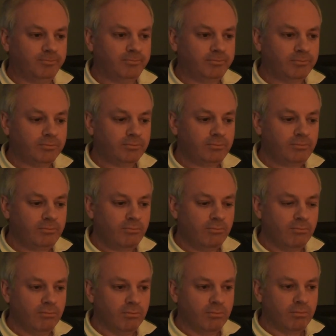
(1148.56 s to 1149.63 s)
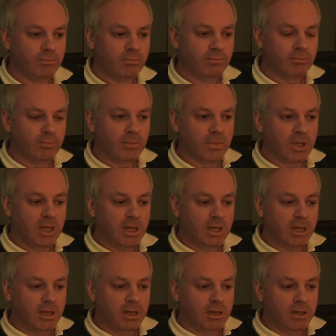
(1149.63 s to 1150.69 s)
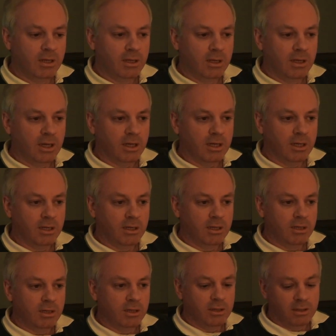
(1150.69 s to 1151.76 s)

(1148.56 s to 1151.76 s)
[no speech]